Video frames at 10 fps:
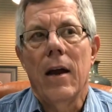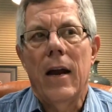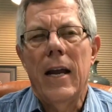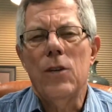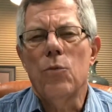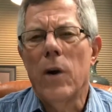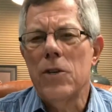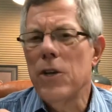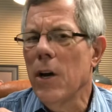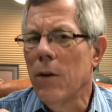He's
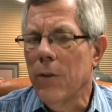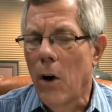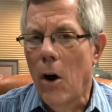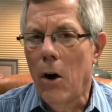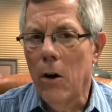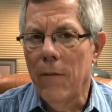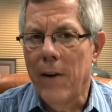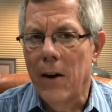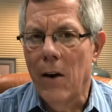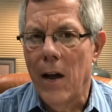watching over all of
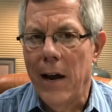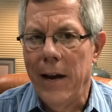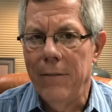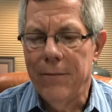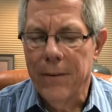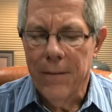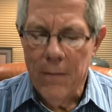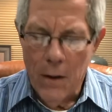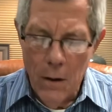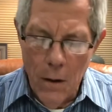our life.
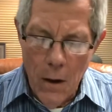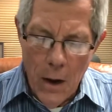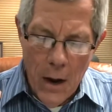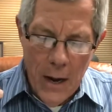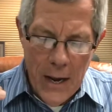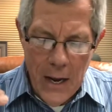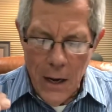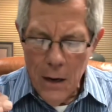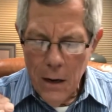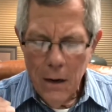
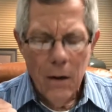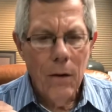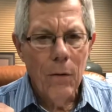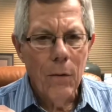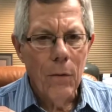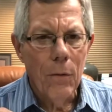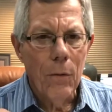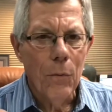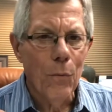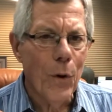He
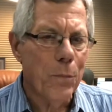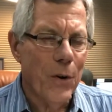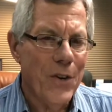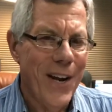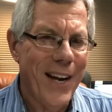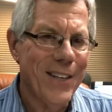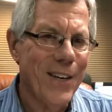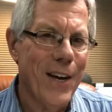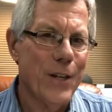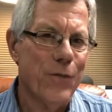will protect
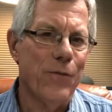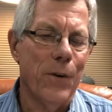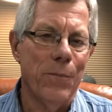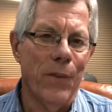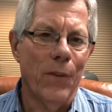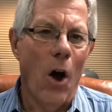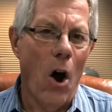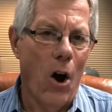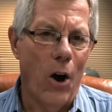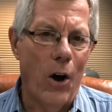us from
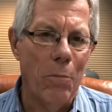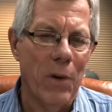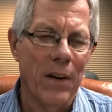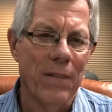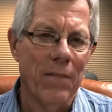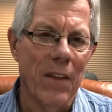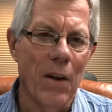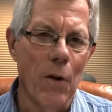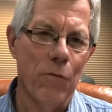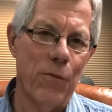harm,
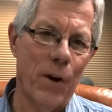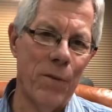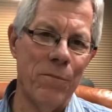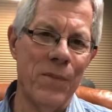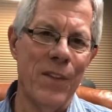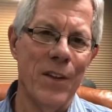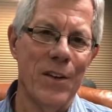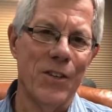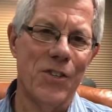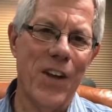from
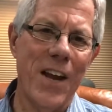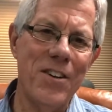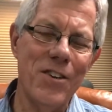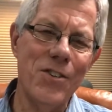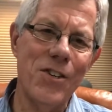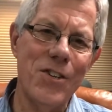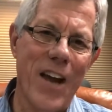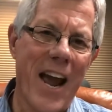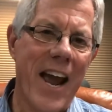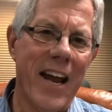Satan's
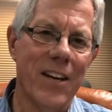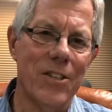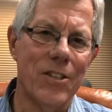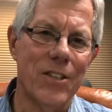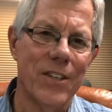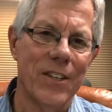attacks,